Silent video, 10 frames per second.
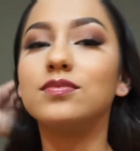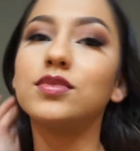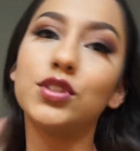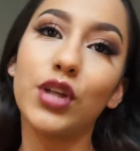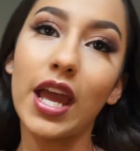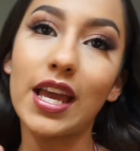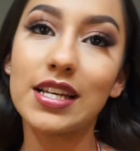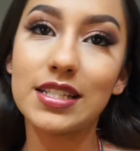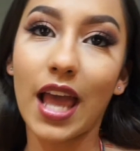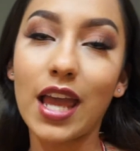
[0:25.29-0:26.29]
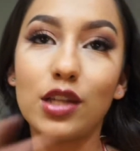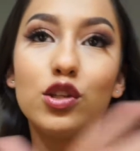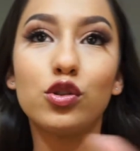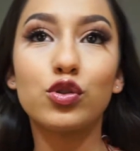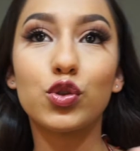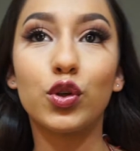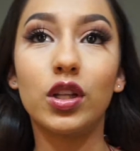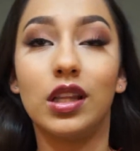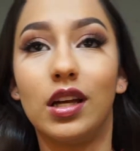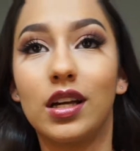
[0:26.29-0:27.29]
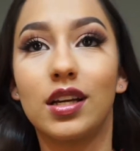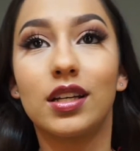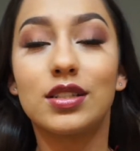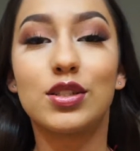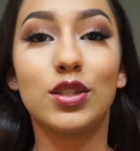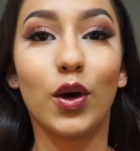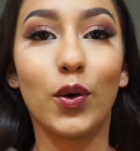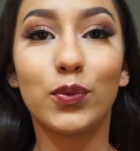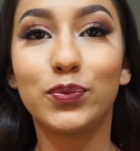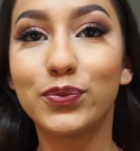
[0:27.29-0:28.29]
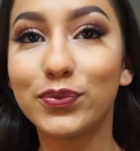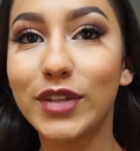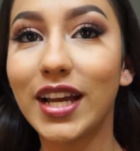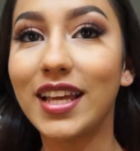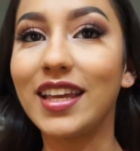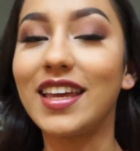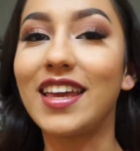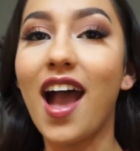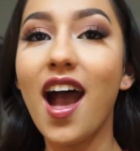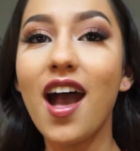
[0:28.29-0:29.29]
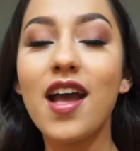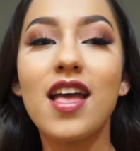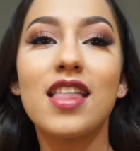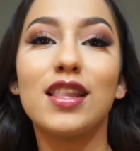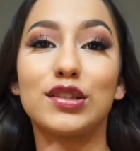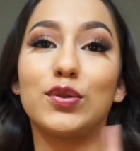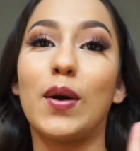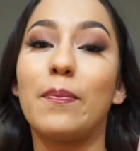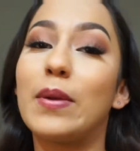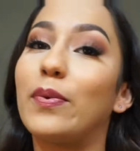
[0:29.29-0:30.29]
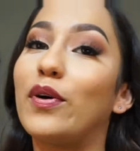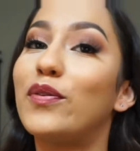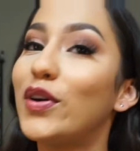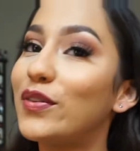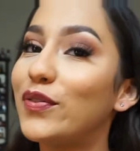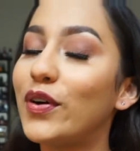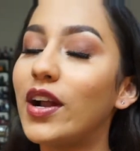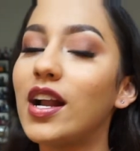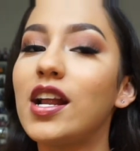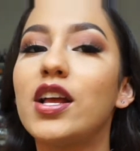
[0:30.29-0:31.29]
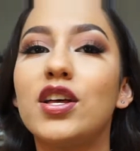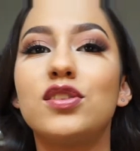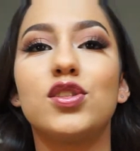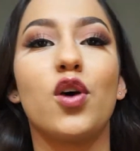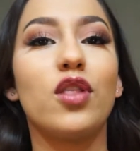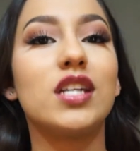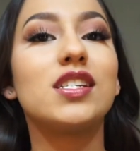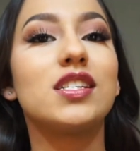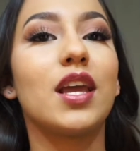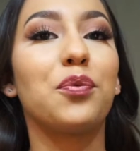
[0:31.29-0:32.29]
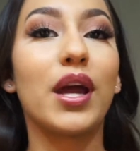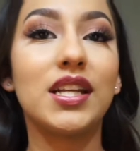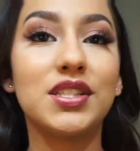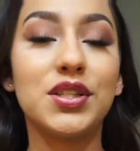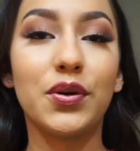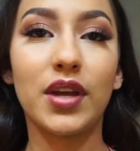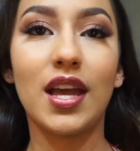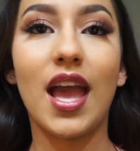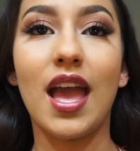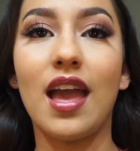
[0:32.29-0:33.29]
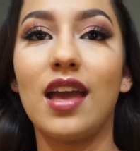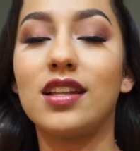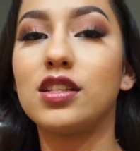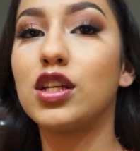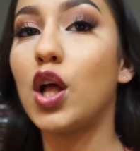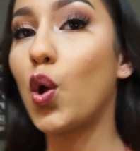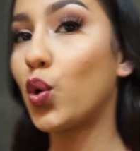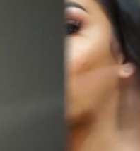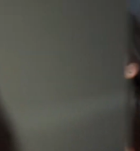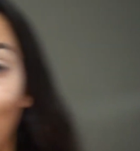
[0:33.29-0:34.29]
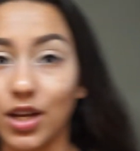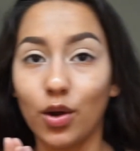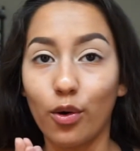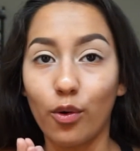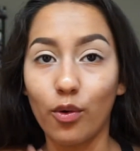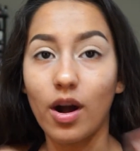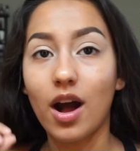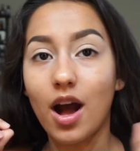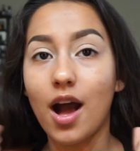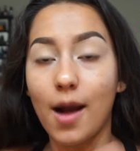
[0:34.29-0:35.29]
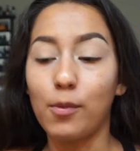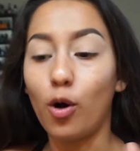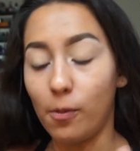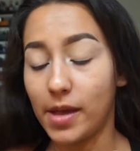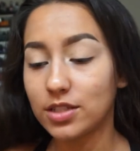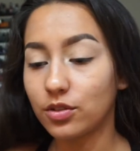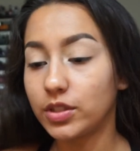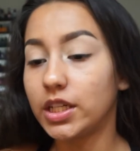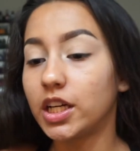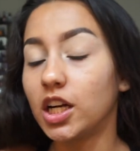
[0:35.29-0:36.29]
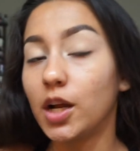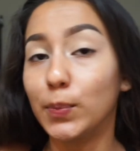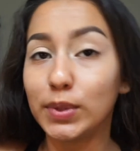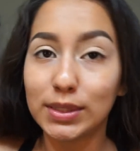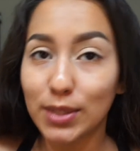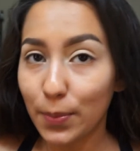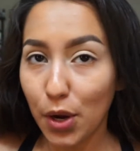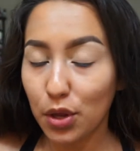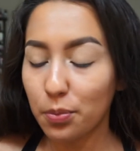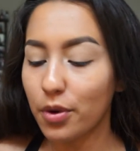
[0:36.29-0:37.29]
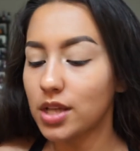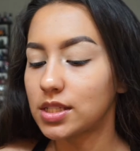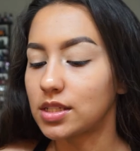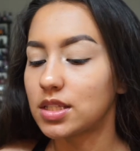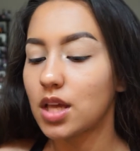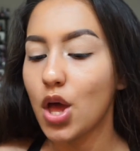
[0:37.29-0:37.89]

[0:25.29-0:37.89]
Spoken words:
Today is a neutral look, so yeah, that's what people voted for. So let's just get right into it. And okay, I know I'm a whole mess over here, but it's all part of the process.